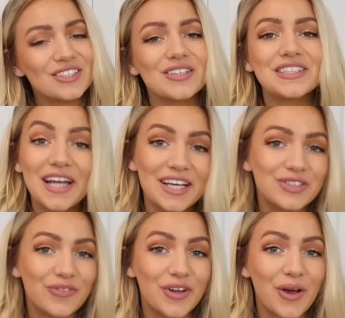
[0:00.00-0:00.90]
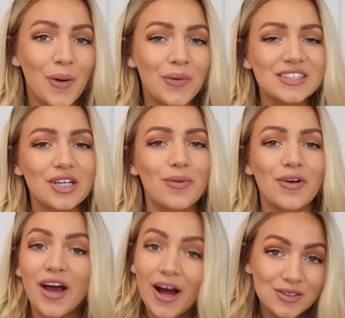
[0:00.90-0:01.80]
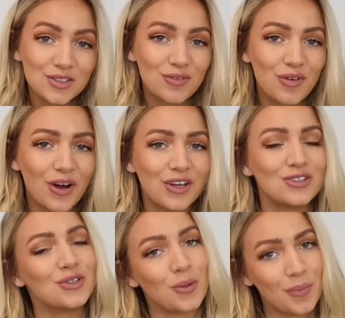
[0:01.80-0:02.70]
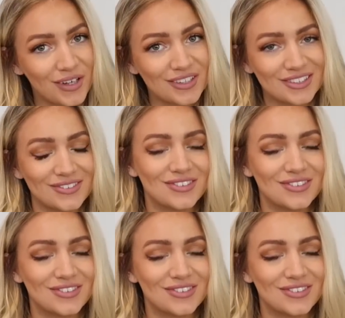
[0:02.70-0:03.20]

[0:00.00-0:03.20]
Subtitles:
so today's video is going to be on how to find your personal